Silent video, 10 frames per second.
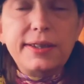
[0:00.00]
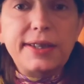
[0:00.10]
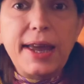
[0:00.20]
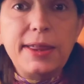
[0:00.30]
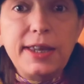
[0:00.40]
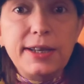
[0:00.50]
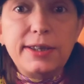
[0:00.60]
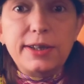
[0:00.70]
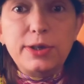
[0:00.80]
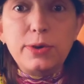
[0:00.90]
10
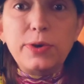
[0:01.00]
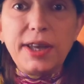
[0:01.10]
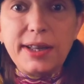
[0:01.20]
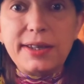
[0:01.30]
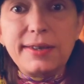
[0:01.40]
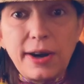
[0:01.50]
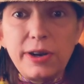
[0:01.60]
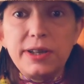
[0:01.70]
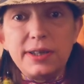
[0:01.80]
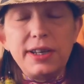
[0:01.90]
things to do to get
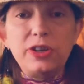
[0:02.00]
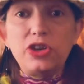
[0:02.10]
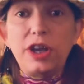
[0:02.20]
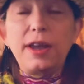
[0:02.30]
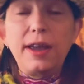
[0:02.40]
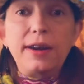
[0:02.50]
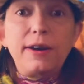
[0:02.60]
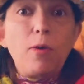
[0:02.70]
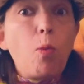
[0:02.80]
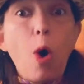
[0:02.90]
started teaching, and
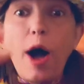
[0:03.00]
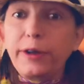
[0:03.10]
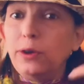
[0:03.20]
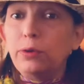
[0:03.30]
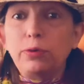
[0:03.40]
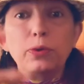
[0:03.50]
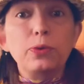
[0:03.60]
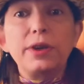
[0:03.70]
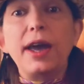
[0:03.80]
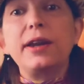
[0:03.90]
it'll walk you
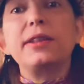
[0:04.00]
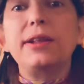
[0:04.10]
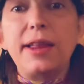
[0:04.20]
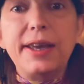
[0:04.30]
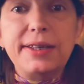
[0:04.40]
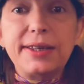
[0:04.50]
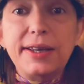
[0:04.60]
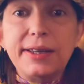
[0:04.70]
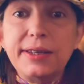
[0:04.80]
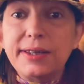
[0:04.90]
through getting the
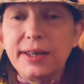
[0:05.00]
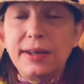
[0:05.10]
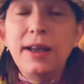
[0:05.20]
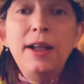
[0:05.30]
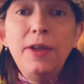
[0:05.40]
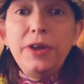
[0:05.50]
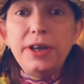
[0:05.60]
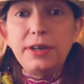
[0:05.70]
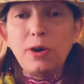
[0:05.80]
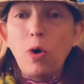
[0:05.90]
license and
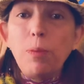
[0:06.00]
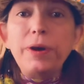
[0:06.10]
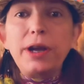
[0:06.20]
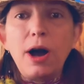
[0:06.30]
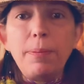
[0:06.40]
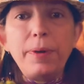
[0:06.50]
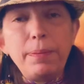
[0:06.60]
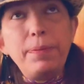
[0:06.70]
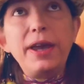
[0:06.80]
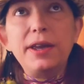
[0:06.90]
opening up a
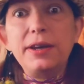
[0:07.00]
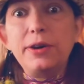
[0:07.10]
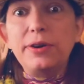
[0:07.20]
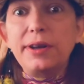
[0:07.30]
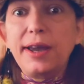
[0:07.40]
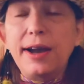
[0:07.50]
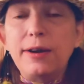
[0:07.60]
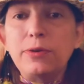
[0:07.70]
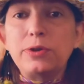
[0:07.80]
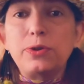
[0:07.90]
Payoneer
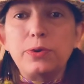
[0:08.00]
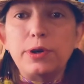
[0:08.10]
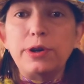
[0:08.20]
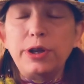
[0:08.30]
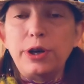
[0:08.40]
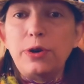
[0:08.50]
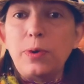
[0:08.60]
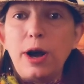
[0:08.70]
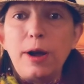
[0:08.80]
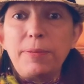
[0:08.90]
account, or
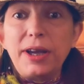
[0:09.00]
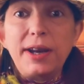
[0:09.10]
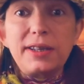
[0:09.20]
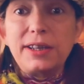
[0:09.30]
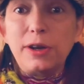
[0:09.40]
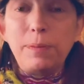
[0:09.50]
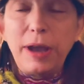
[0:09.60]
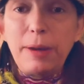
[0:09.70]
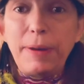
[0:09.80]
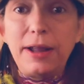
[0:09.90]
connecting your
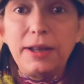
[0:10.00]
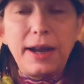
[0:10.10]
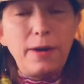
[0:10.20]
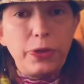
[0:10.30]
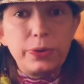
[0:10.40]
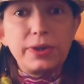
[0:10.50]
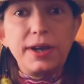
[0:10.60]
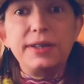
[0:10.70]
PayPal account, those kinds